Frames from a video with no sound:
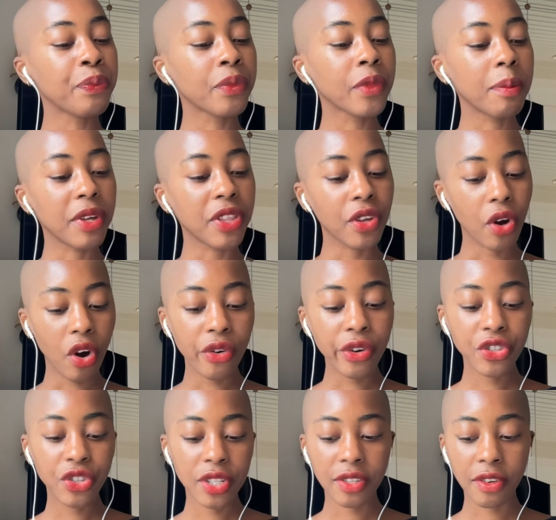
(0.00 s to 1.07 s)
But the
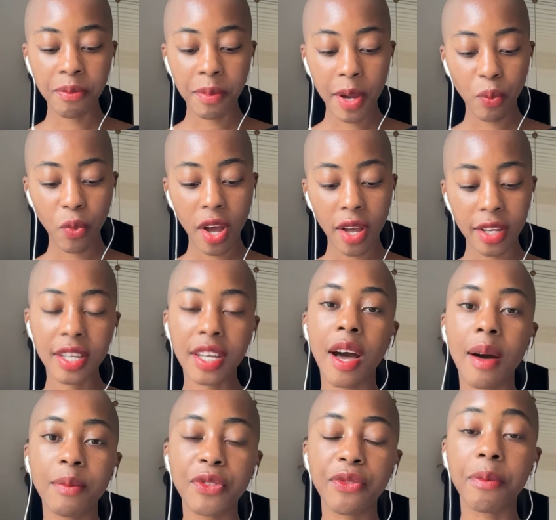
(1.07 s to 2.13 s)
origins of my work
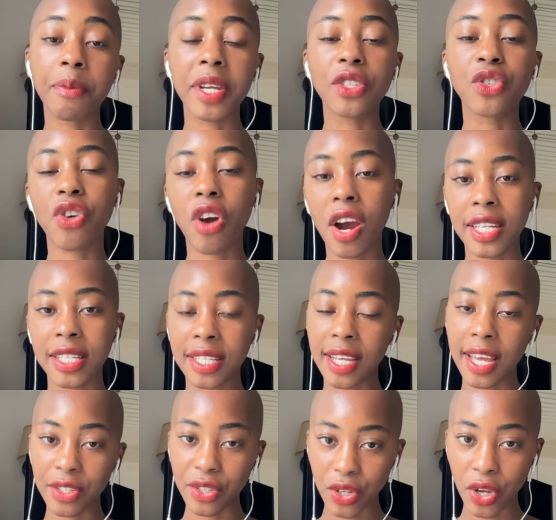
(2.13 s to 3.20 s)
comes from me trying to
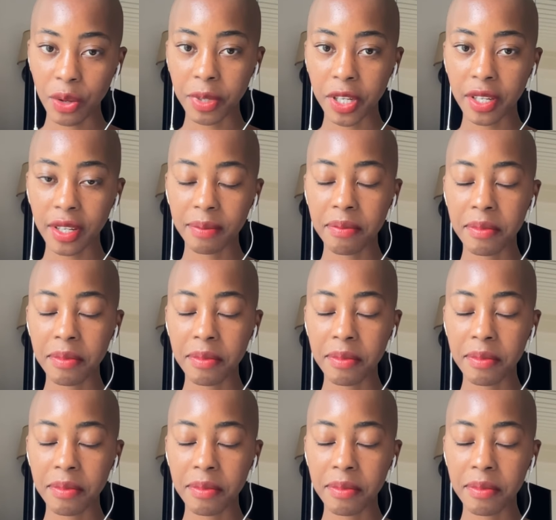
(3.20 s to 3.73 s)
get sober,